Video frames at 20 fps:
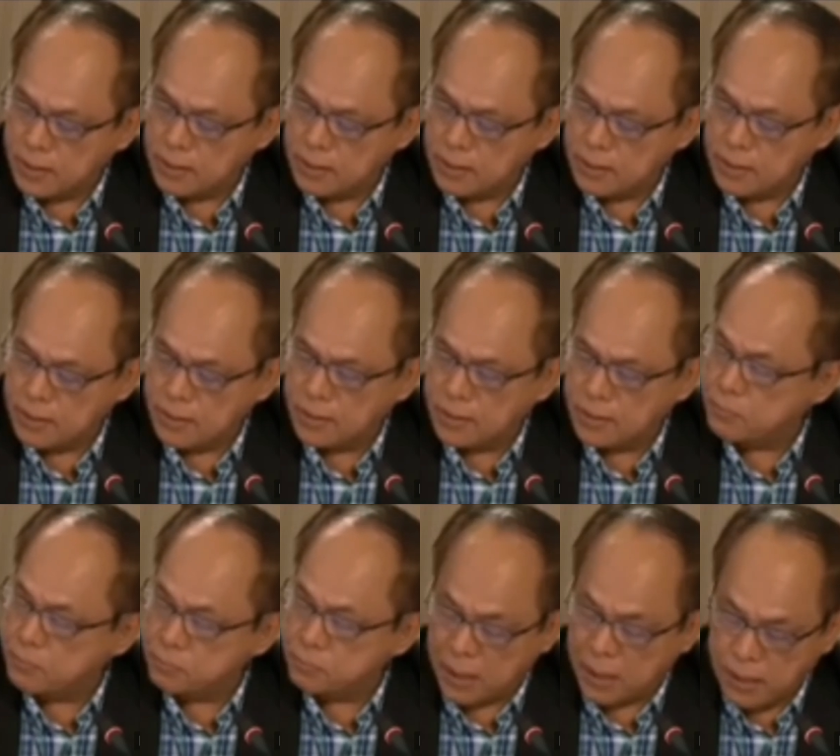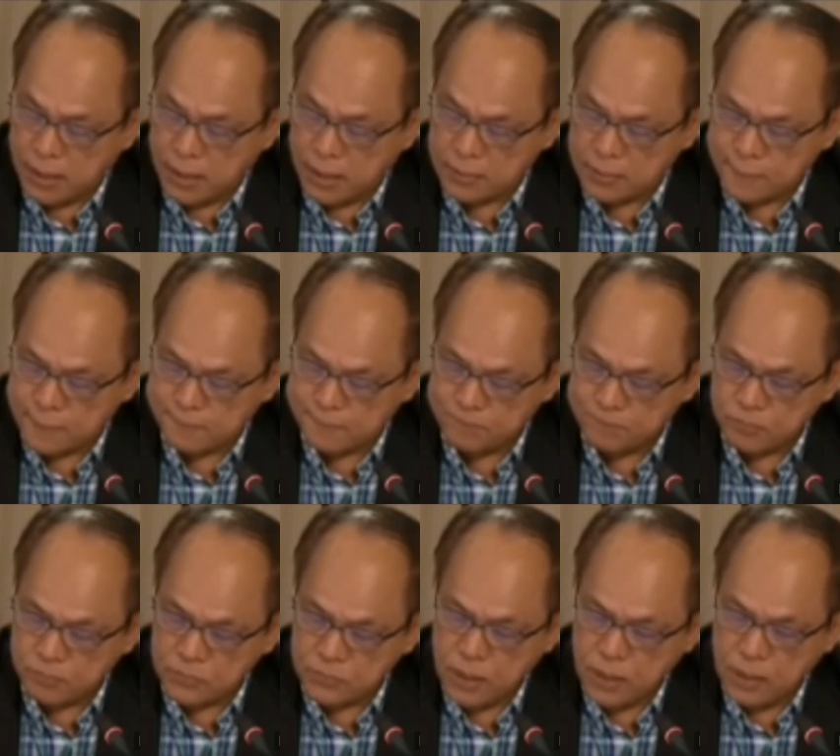in the PhilHealth.
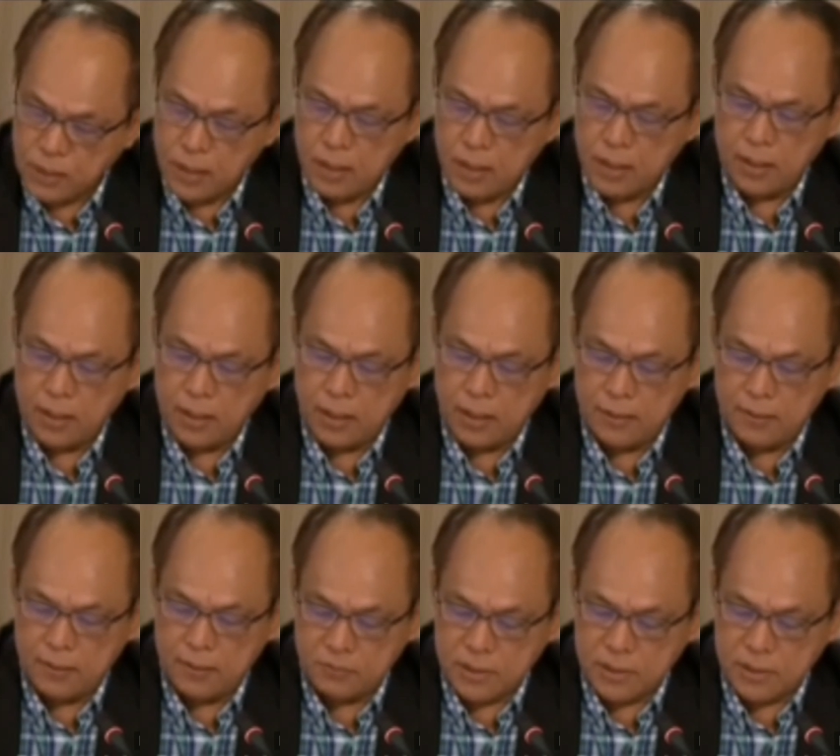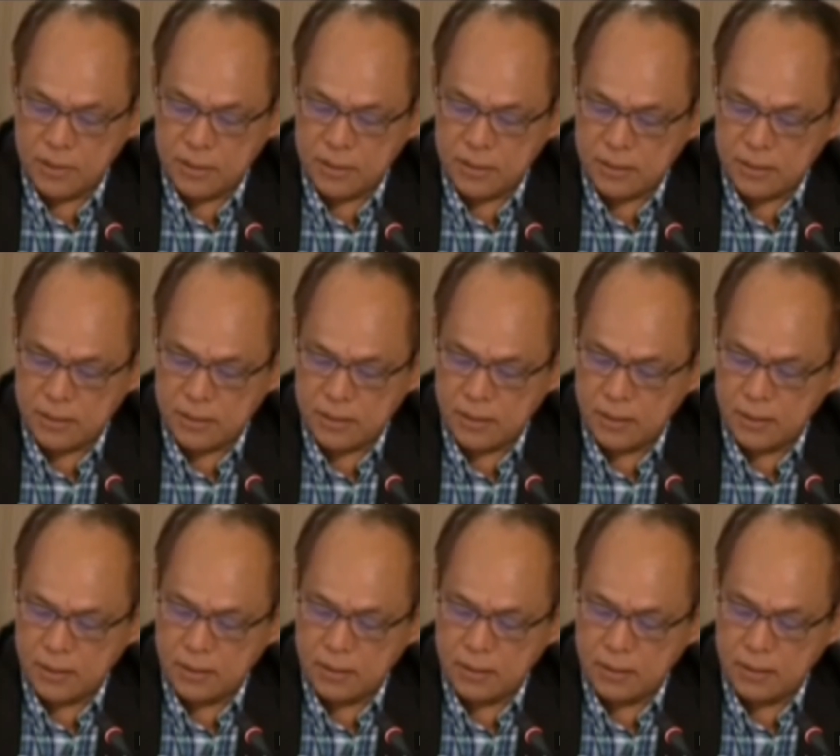And for this,
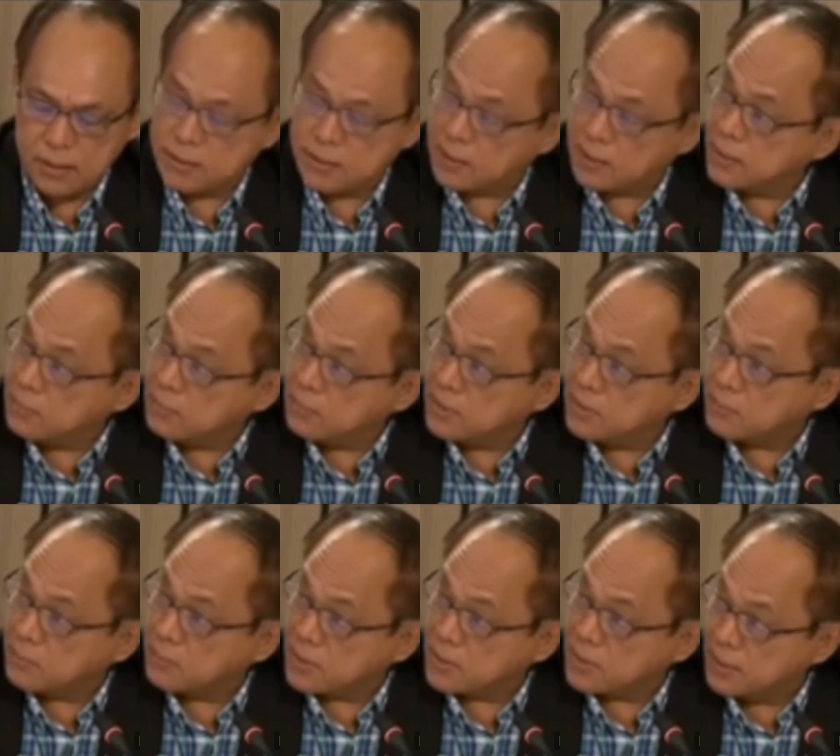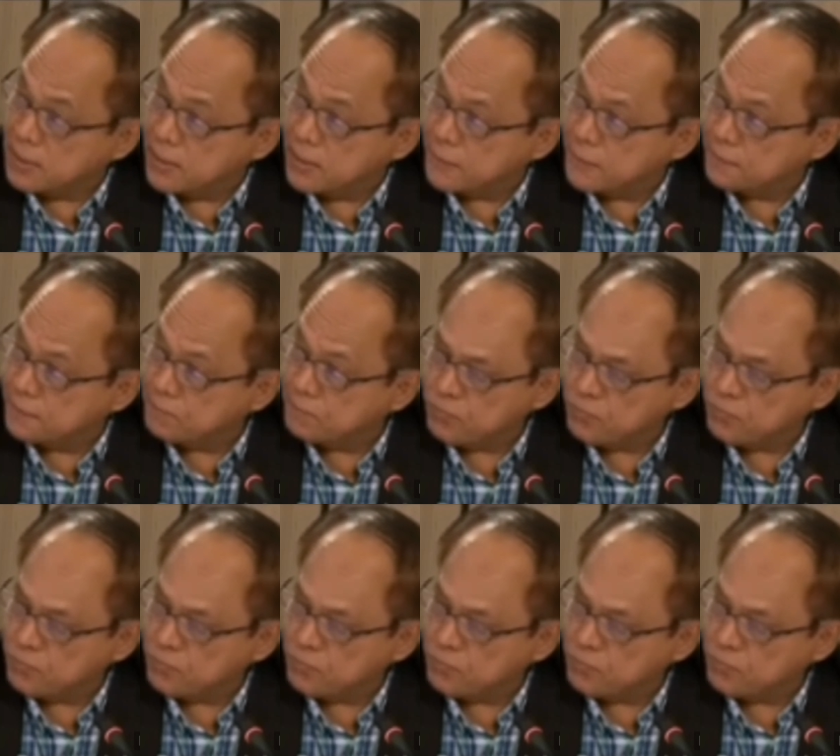sir, Mr. President,